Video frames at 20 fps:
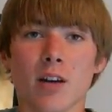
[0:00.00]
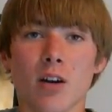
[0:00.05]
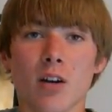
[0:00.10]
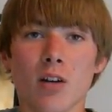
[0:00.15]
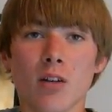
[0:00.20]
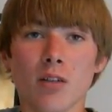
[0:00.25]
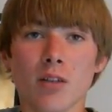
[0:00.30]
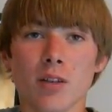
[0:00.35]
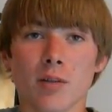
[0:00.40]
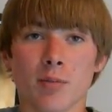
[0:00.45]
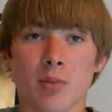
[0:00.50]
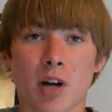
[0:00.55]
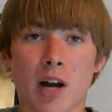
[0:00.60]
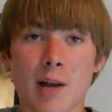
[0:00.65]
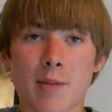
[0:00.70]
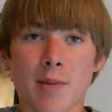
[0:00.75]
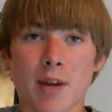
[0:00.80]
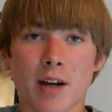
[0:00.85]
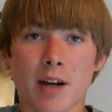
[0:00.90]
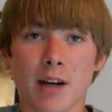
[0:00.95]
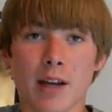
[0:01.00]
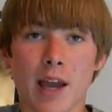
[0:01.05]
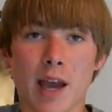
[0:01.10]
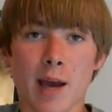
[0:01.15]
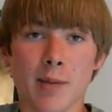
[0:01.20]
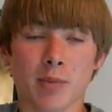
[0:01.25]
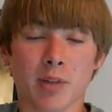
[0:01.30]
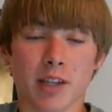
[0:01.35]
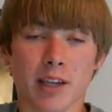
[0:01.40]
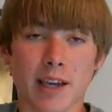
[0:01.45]
all of the primary
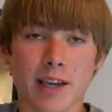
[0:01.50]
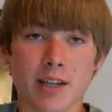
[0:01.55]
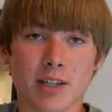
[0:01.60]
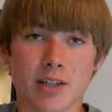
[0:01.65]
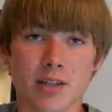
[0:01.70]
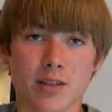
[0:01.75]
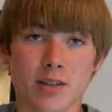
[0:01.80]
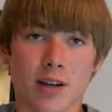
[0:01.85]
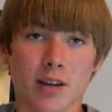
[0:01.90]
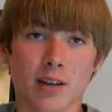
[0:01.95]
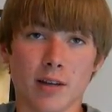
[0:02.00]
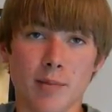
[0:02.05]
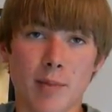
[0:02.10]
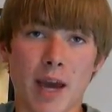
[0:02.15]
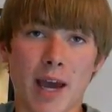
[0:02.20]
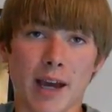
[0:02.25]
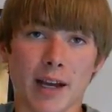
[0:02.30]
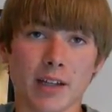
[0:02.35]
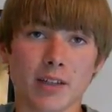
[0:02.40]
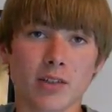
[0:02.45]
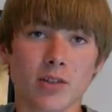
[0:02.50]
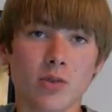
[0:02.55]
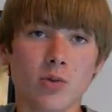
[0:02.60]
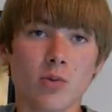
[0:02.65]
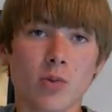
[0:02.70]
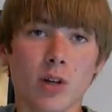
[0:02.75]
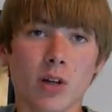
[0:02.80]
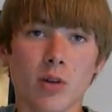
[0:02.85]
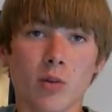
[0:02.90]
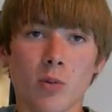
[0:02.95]
applications on the Mac to
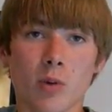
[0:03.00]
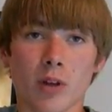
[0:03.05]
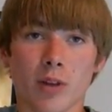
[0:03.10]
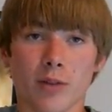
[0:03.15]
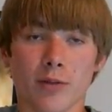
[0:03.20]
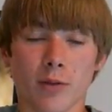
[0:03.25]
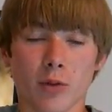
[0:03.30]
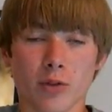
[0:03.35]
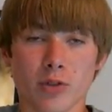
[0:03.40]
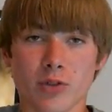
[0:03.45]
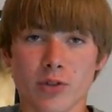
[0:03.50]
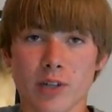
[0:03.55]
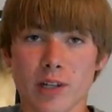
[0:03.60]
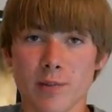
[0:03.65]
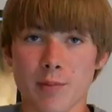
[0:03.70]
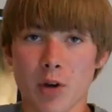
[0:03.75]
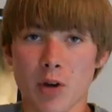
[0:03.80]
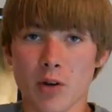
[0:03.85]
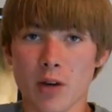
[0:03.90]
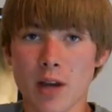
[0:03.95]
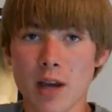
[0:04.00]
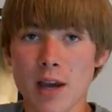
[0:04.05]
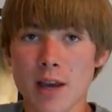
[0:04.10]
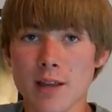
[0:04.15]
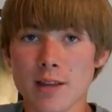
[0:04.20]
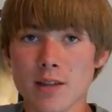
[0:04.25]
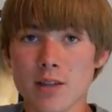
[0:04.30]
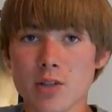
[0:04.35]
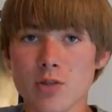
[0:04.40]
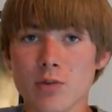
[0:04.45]
work with full screen mode.
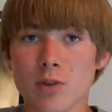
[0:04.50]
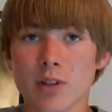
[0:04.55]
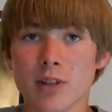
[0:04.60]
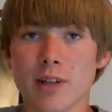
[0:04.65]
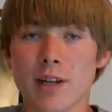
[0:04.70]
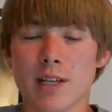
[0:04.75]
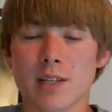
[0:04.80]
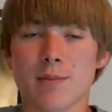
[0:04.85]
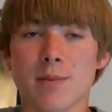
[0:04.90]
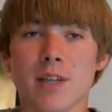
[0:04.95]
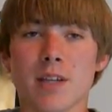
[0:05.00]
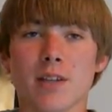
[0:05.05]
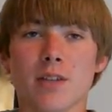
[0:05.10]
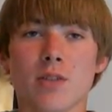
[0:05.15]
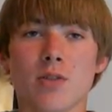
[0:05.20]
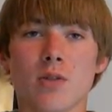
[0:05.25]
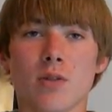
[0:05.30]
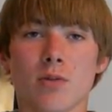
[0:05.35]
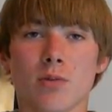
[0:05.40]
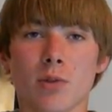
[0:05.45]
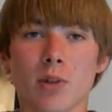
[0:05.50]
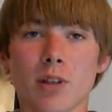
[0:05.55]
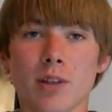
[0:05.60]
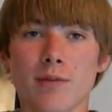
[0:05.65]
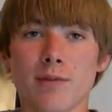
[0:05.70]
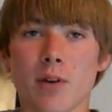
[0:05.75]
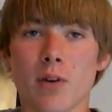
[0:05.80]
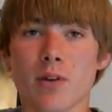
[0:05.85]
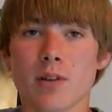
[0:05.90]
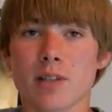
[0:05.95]
This is really nice because you can really
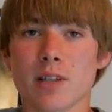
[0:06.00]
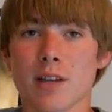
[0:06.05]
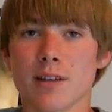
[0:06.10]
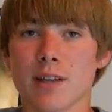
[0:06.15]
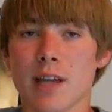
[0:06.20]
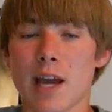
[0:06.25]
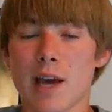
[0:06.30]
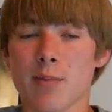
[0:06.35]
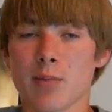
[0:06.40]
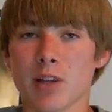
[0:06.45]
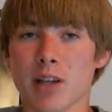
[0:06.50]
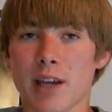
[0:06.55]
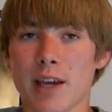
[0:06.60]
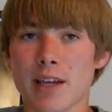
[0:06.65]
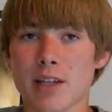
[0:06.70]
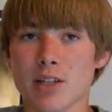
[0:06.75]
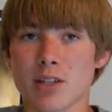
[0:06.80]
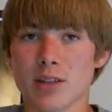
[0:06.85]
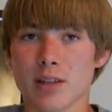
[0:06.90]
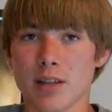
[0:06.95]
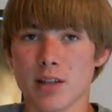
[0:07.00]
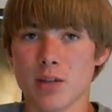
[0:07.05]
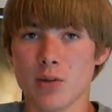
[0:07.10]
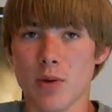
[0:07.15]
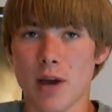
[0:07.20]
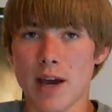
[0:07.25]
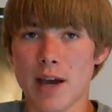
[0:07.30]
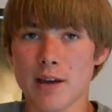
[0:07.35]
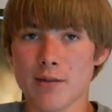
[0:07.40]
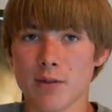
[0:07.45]
focus on the application that you
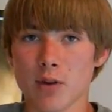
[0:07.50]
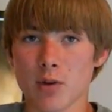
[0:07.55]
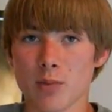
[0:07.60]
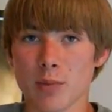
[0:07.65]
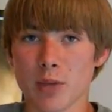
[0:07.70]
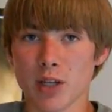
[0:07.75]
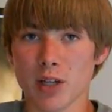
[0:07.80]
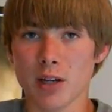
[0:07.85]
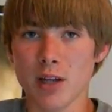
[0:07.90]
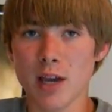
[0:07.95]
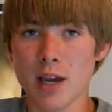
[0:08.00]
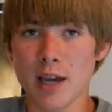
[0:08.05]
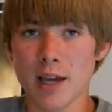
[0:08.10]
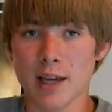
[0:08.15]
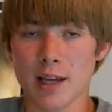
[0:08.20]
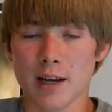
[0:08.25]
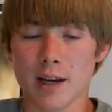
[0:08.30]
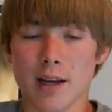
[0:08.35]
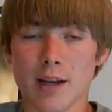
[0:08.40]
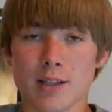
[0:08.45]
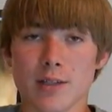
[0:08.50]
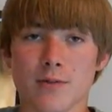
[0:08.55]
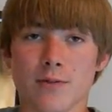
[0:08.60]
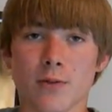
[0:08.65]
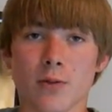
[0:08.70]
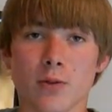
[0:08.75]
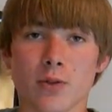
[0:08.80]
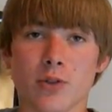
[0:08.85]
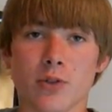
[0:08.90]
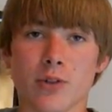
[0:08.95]
have open in a nice
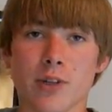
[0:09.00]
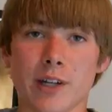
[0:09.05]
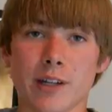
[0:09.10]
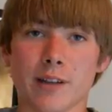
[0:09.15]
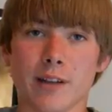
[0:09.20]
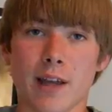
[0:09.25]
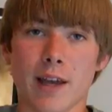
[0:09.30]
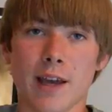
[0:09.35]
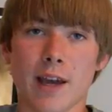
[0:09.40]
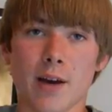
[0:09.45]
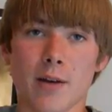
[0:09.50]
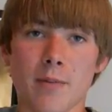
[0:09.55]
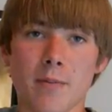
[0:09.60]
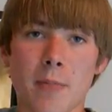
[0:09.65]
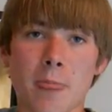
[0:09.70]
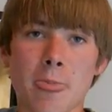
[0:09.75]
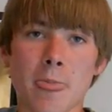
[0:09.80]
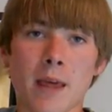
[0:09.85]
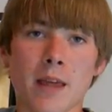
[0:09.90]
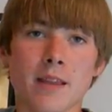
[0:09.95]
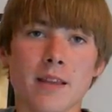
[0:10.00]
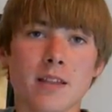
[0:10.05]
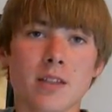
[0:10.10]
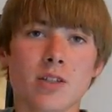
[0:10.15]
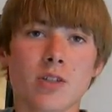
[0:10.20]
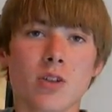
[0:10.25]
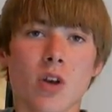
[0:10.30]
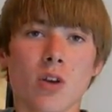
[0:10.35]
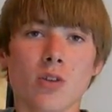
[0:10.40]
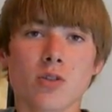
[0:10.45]
full screen layout. This
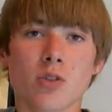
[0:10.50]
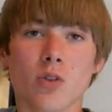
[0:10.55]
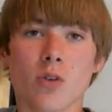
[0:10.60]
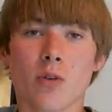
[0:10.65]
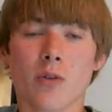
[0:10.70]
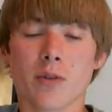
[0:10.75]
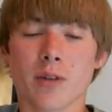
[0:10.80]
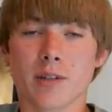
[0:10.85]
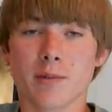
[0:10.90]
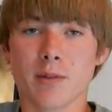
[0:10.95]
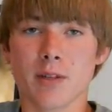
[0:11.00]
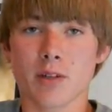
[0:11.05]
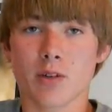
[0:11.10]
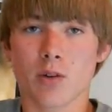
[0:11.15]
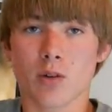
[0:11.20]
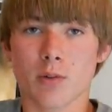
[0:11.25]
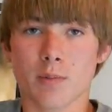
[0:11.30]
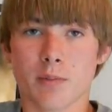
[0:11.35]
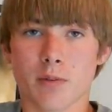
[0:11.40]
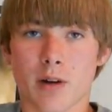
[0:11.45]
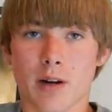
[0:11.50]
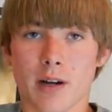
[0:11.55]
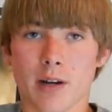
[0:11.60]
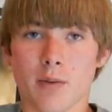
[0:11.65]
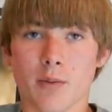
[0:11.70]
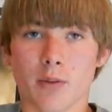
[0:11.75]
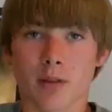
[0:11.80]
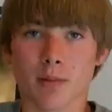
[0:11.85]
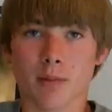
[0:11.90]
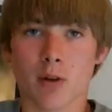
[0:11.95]
is also going to be
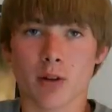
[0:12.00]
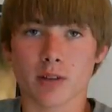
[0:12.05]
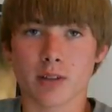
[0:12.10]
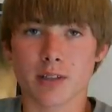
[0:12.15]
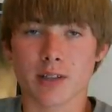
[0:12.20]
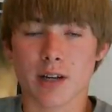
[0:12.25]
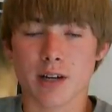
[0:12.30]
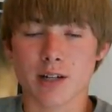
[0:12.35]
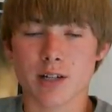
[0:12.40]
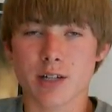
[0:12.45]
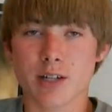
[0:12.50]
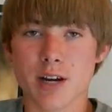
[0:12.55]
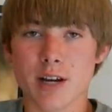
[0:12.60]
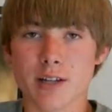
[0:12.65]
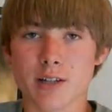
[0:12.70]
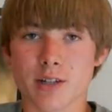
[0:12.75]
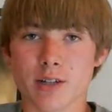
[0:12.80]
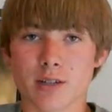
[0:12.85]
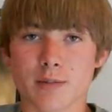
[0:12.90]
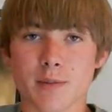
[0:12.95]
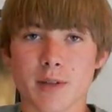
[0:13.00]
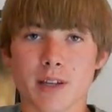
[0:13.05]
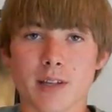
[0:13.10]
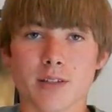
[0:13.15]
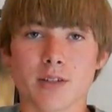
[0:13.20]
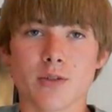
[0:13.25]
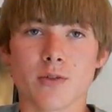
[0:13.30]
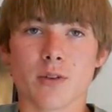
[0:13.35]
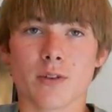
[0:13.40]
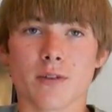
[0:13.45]
incorporated with the multi-touch gestures
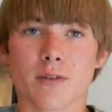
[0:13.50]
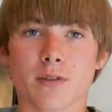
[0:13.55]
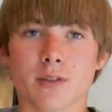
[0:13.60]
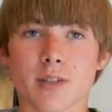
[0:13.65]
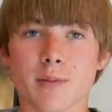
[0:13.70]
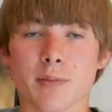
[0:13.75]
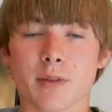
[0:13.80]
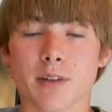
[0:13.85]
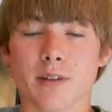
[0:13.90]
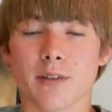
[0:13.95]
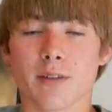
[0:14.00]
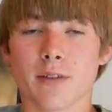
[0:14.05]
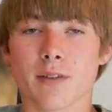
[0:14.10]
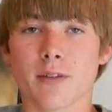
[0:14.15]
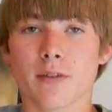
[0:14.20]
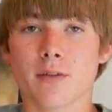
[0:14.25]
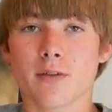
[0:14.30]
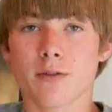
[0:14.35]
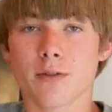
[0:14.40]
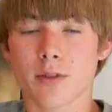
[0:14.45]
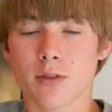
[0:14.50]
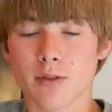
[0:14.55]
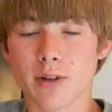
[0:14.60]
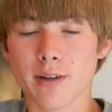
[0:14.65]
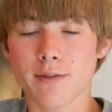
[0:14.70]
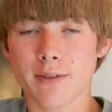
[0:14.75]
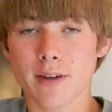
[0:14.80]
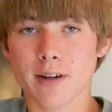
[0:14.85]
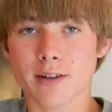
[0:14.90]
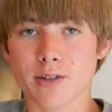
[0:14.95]
because you can simply
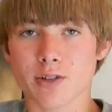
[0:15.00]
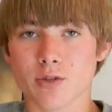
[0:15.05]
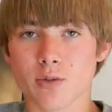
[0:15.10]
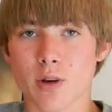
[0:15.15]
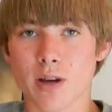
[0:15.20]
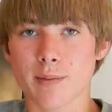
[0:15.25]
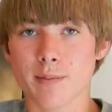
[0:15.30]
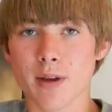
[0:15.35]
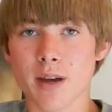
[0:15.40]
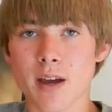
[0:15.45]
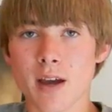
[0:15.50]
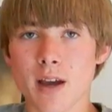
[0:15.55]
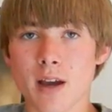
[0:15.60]
three-finger swipe